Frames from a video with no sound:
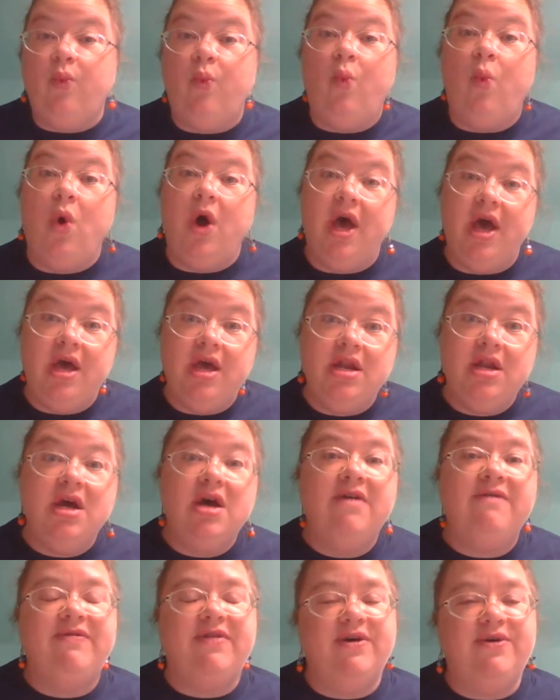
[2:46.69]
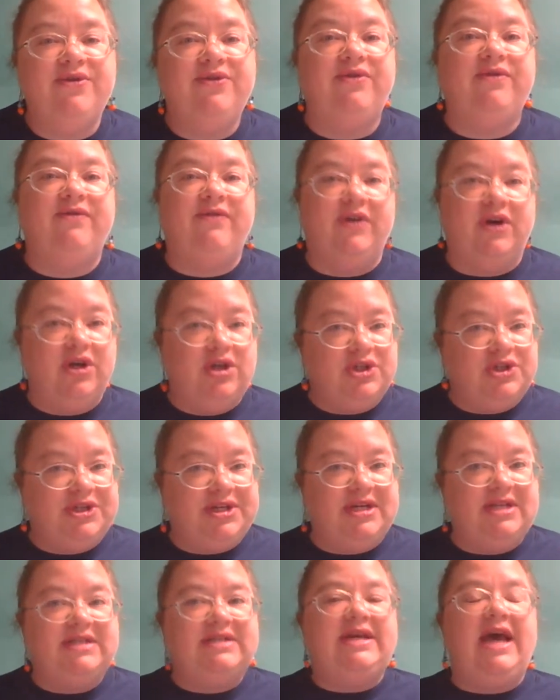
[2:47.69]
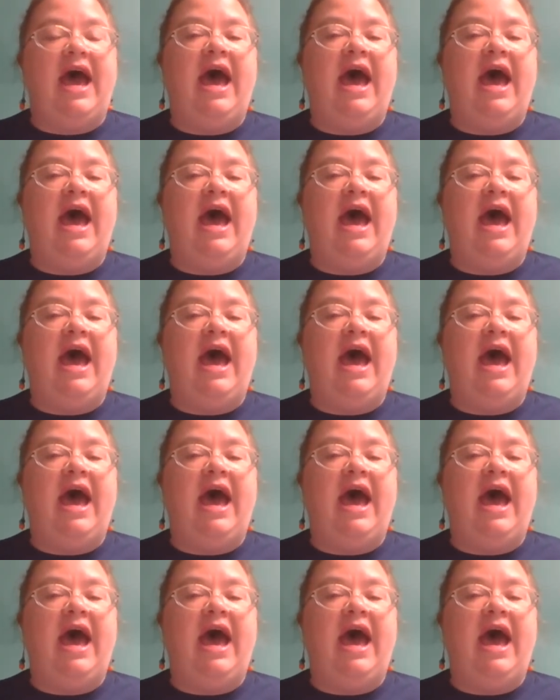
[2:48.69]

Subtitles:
one of those versions